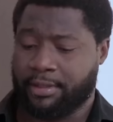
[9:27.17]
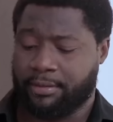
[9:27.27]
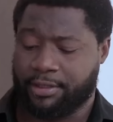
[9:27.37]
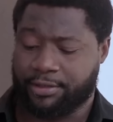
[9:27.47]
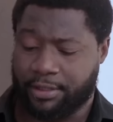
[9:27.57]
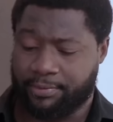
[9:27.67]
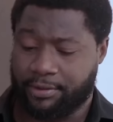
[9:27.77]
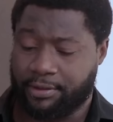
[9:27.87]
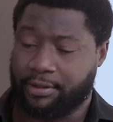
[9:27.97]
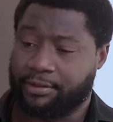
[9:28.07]
but I'll make sure I
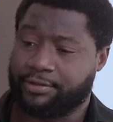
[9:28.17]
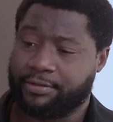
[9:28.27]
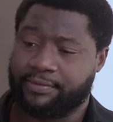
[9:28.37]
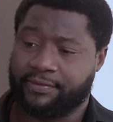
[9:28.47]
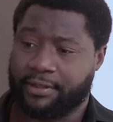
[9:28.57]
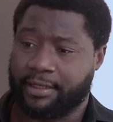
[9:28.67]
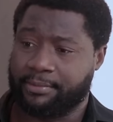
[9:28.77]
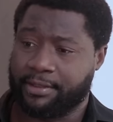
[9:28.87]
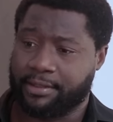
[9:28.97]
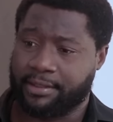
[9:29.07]
put a call through before
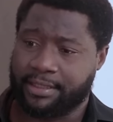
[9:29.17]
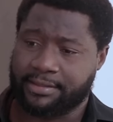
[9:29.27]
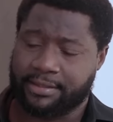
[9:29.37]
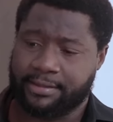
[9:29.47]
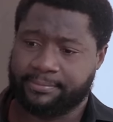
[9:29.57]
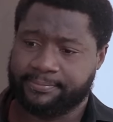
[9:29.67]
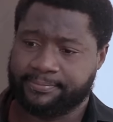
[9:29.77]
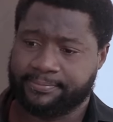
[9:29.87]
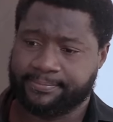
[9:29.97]
coming here next time.